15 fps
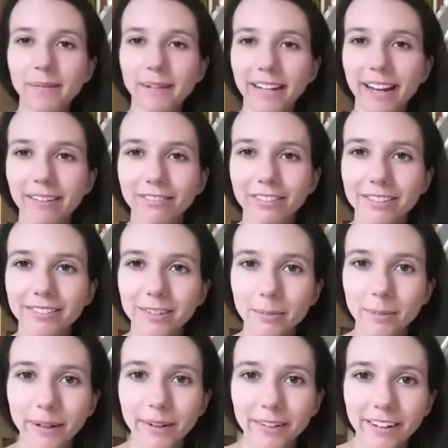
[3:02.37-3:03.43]
came in halfway through
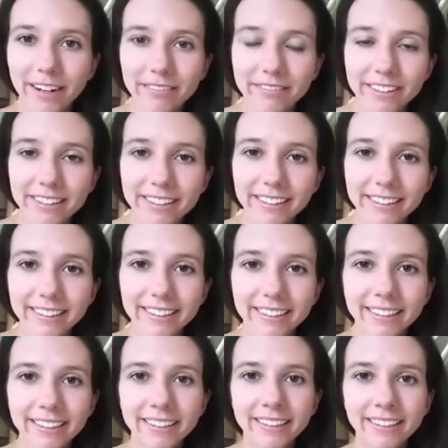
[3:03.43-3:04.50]
the paragraph, I think.
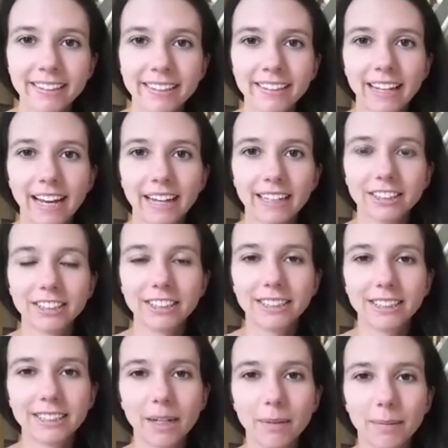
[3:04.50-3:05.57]
Actually,
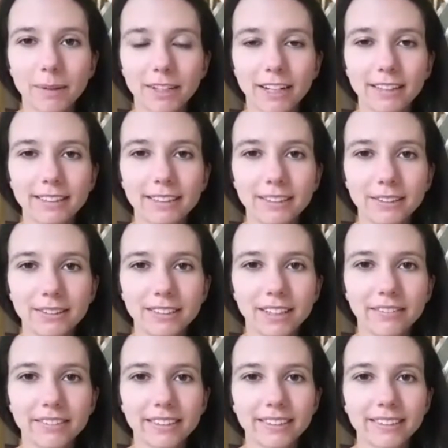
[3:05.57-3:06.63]
December
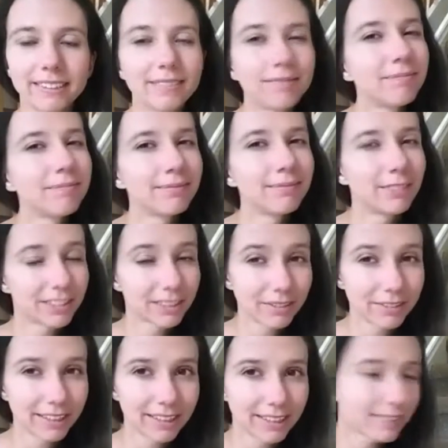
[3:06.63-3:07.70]
1907. Was
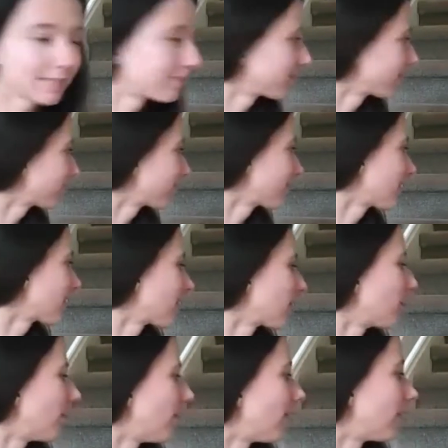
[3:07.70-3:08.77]
it really?
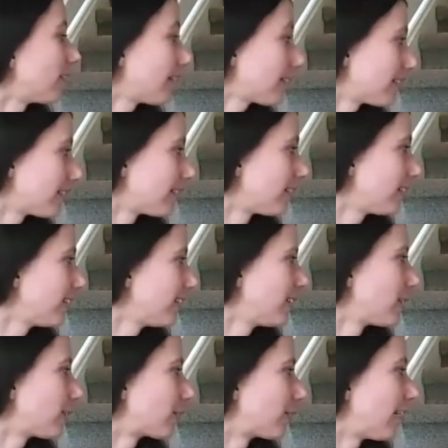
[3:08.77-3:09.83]
Well, luckily,
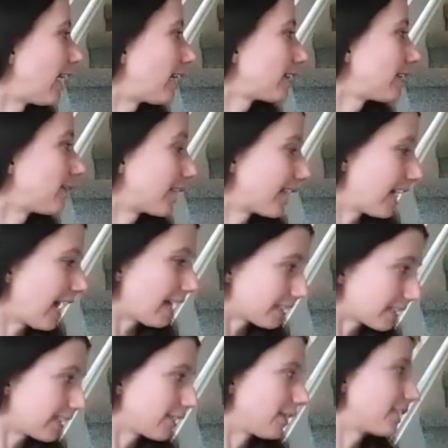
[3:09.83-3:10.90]
we're
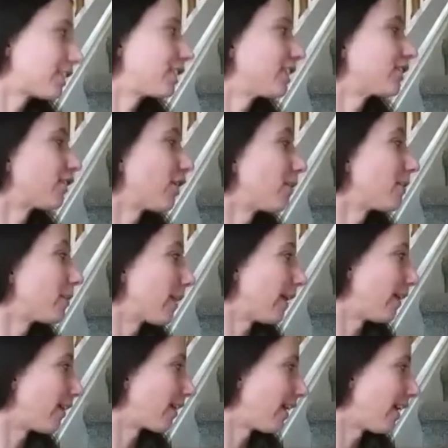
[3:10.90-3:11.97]
asking questions from the
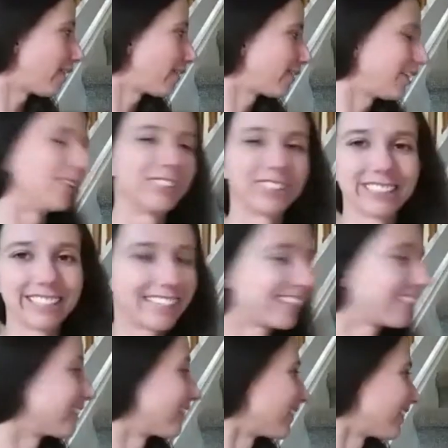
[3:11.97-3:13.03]
paragraph. Oh, just
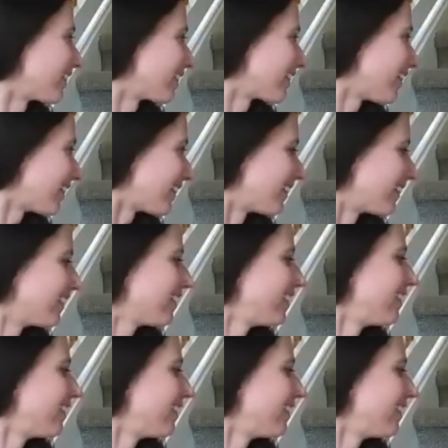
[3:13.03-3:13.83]
kidding. Good. Thank God.